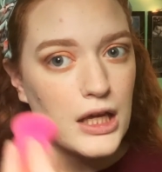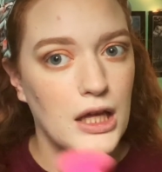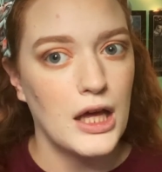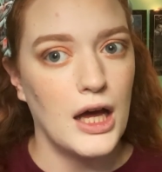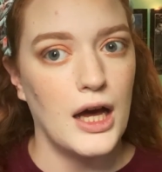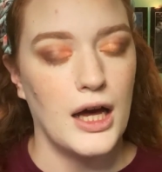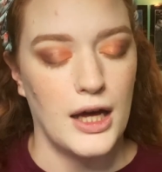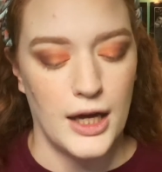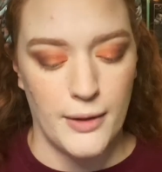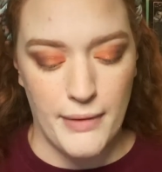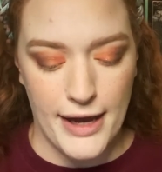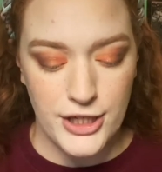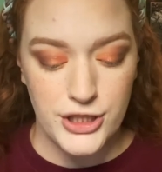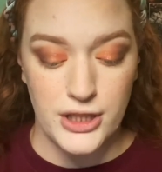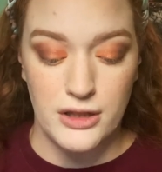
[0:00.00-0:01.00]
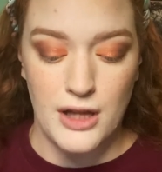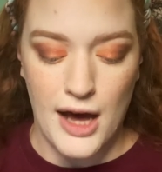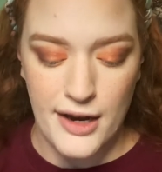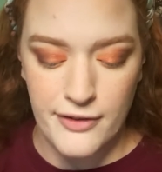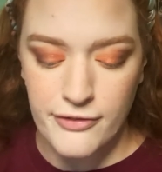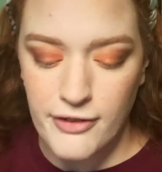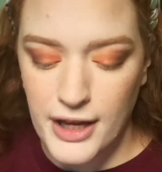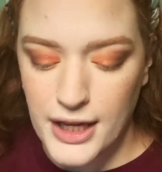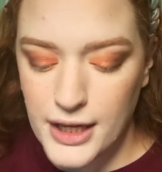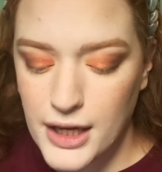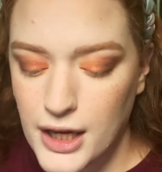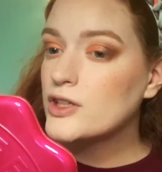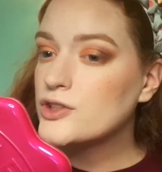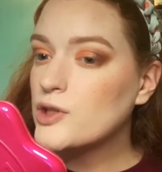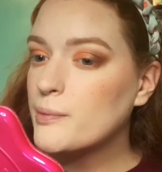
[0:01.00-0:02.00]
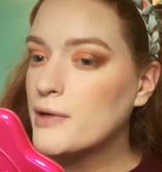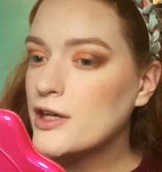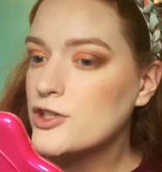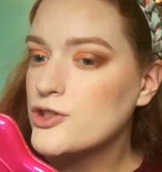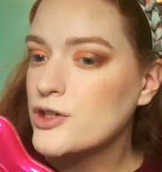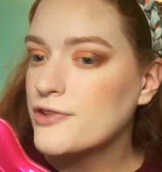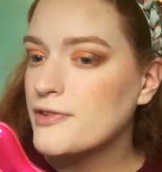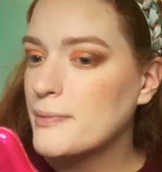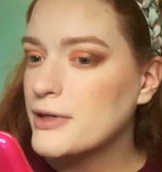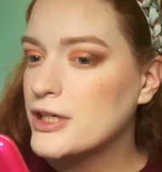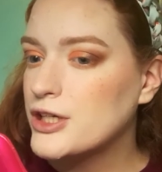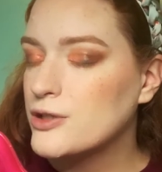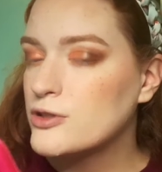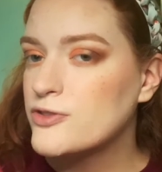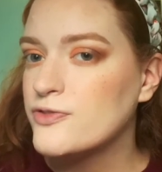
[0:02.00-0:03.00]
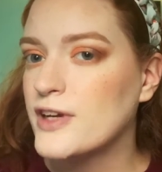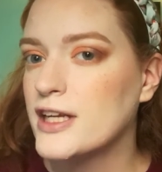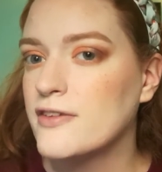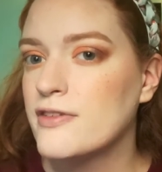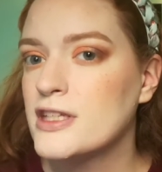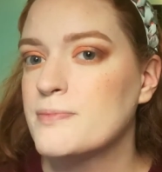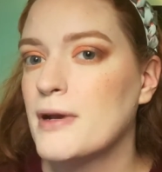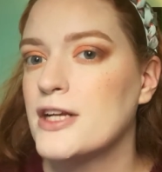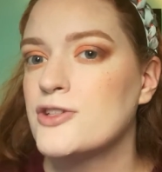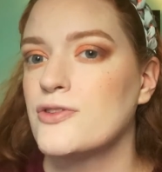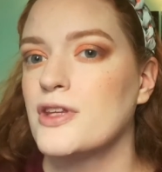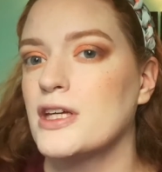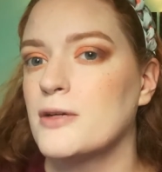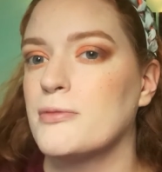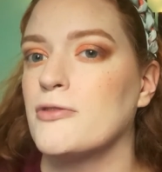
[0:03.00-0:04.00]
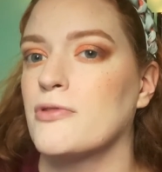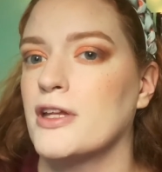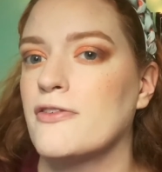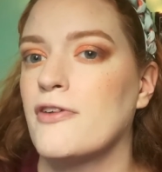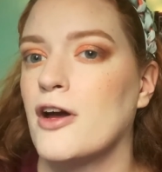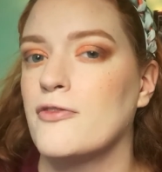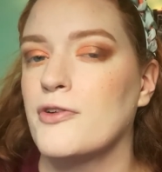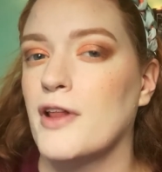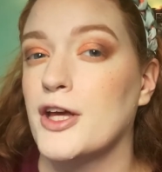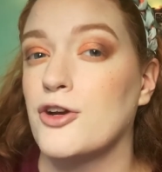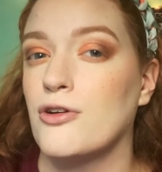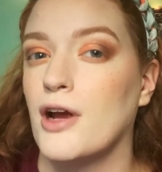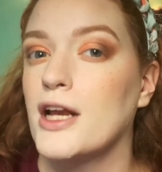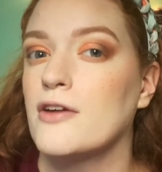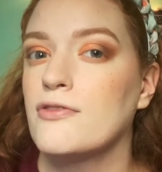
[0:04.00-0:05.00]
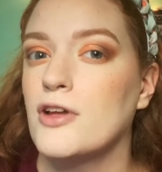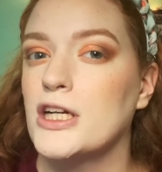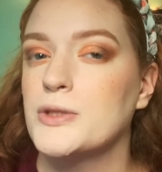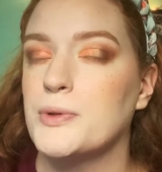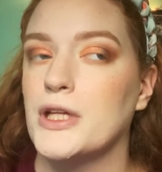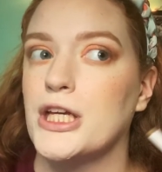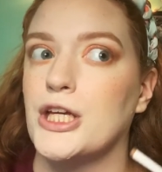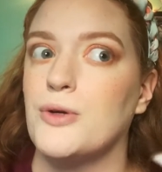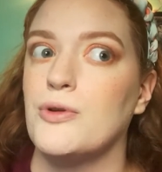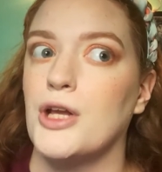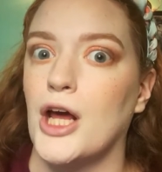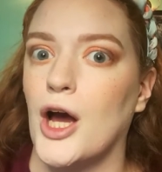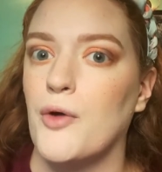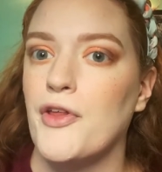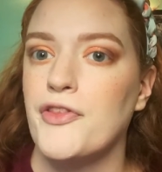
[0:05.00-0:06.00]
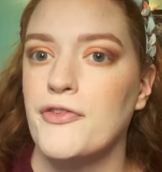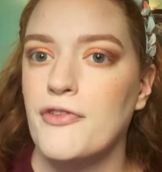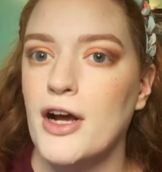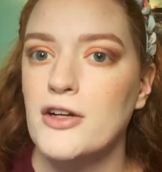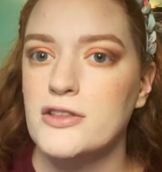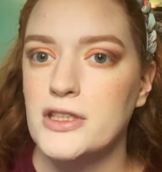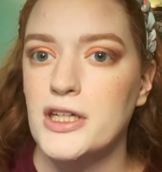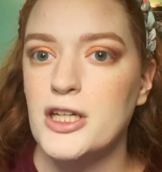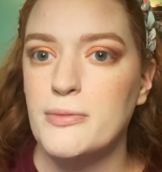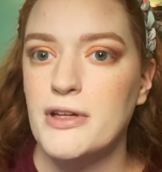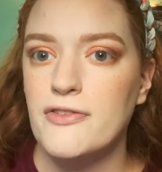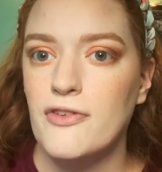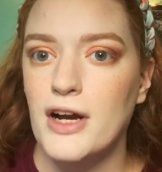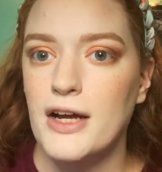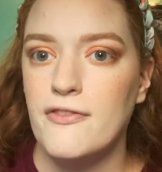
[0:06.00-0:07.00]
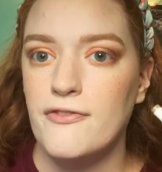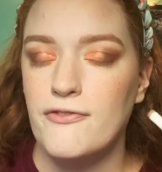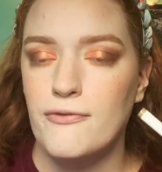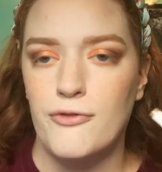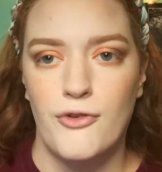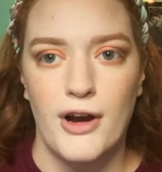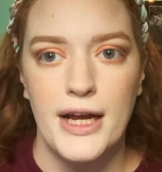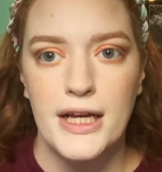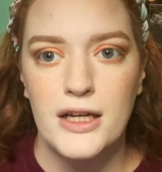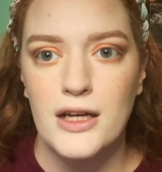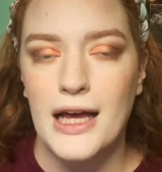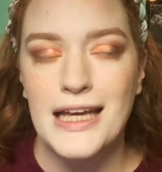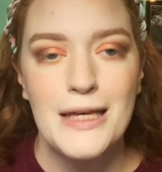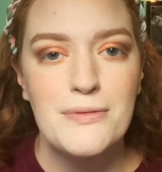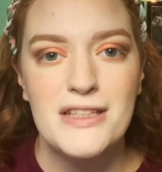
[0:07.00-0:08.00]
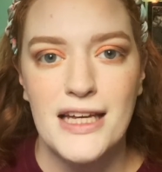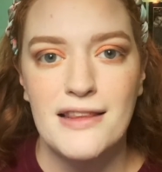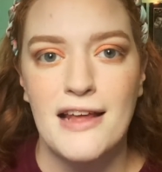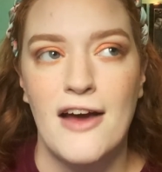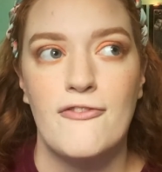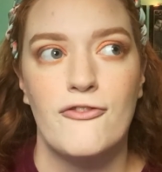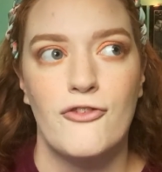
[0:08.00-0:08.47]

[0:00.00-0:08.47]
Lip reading: actually a lot of fake. So I'm not sure if I'm a huge fan of this, but I do think it'd be really fun for like creative looks where like you know that the freckles are going to be fake. I keep saying that,